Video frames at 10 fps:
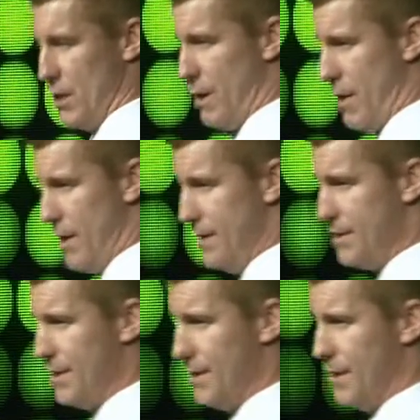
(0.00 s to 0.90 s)

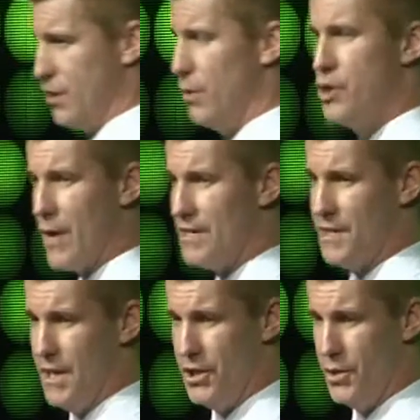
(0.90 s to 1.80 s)
queries, to address
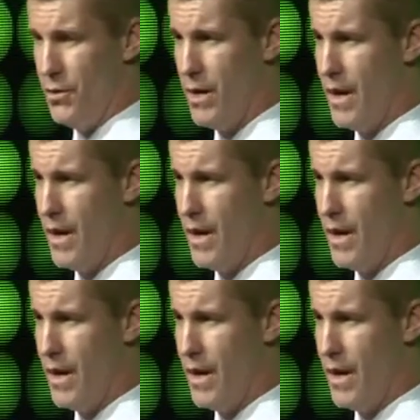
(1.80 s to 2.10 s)
the issue,